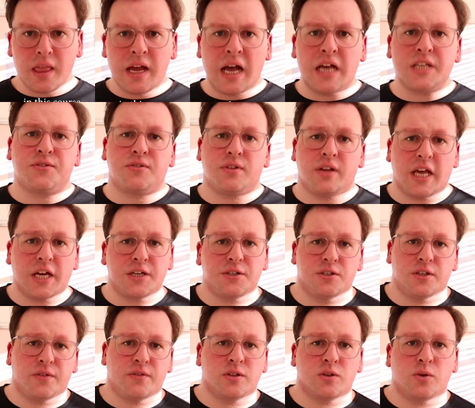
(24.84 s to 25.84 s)
As for the
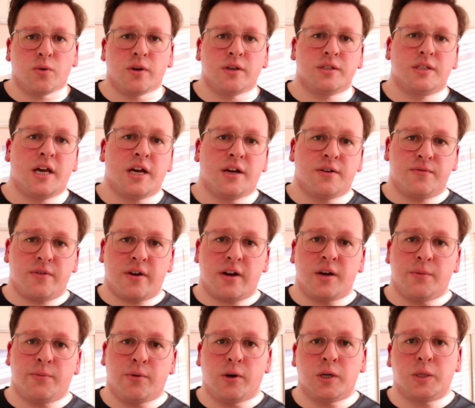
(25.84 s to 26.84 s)
lectures of this course, they are
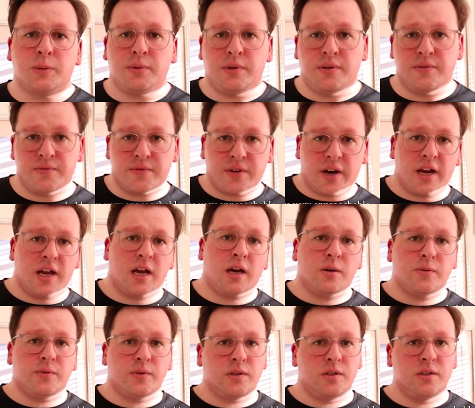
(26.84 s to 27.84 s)
very approachable and very
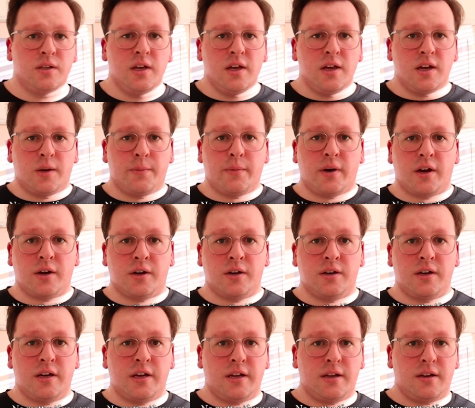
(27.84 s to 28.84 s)
helpful, no
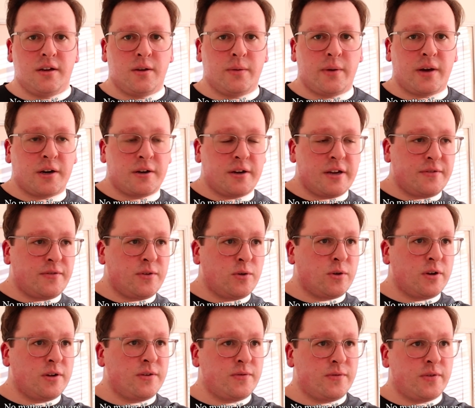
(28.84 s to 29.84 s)
matter no matter if
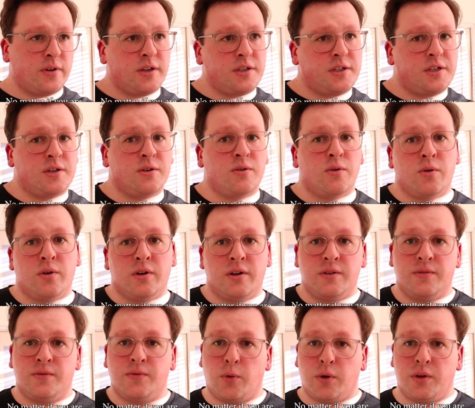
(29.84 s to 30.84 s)
you're in first year or
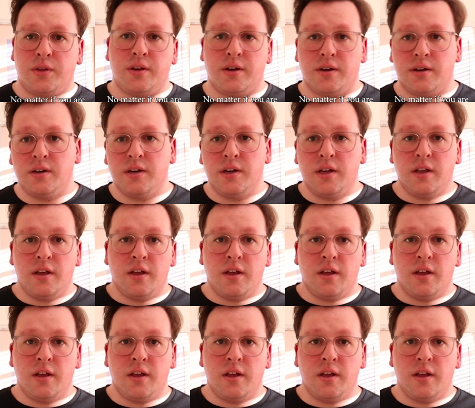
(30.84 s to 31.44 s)
in fourth year.